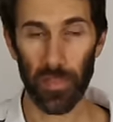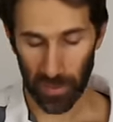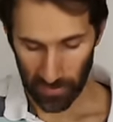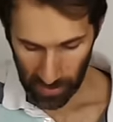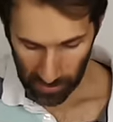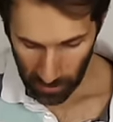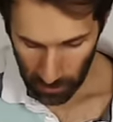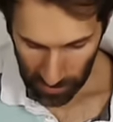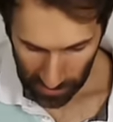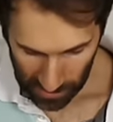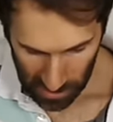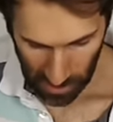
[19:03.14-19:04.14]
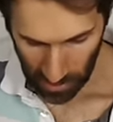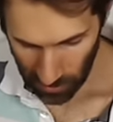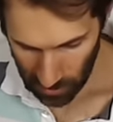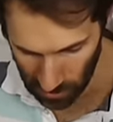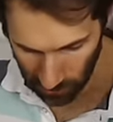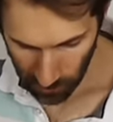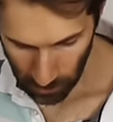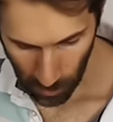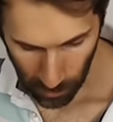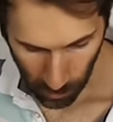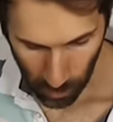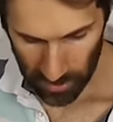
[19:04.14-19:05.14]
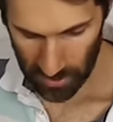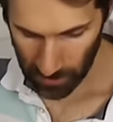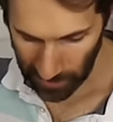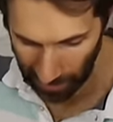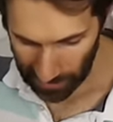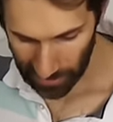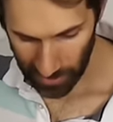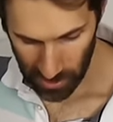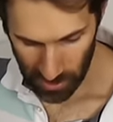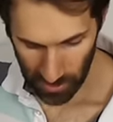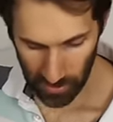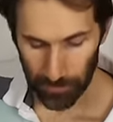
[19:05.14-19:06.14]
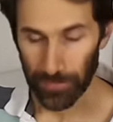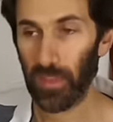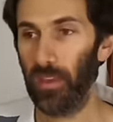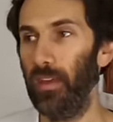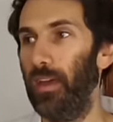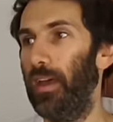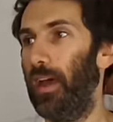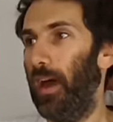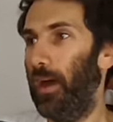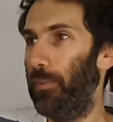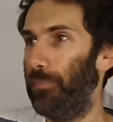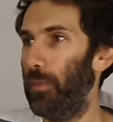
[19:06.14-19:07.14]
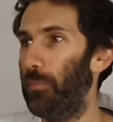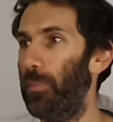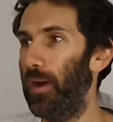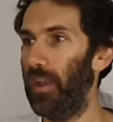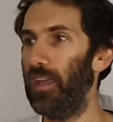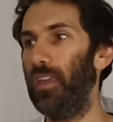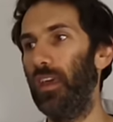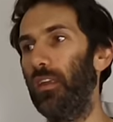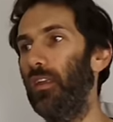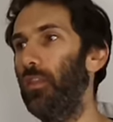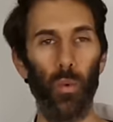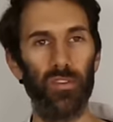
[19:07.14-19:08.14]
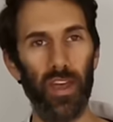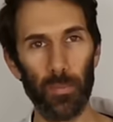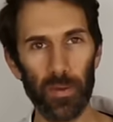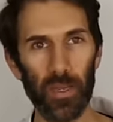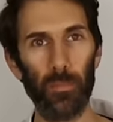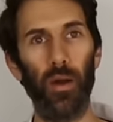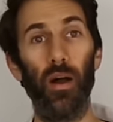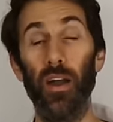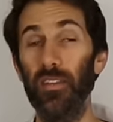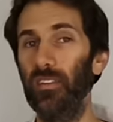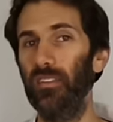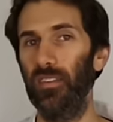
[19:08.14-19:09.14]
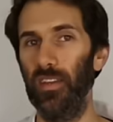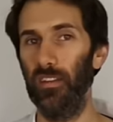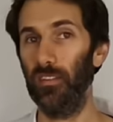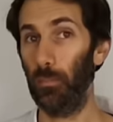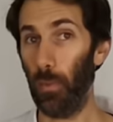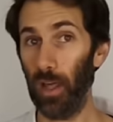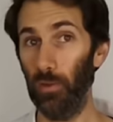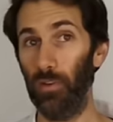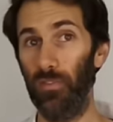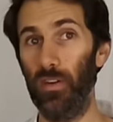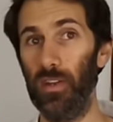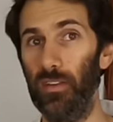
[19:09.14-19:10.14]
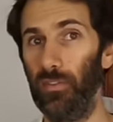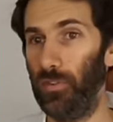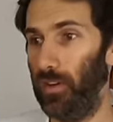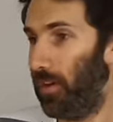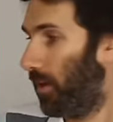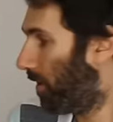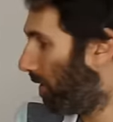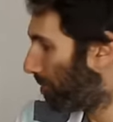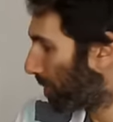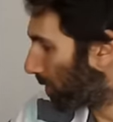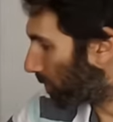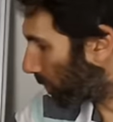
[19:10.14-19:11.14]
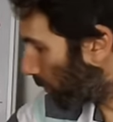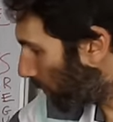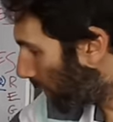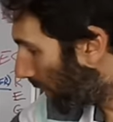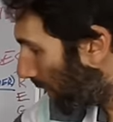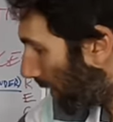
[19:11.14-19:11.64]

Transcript: thing that can be a challenge for both autism and ADHD. Um, but again, what's happening behind the scenes might look very different. So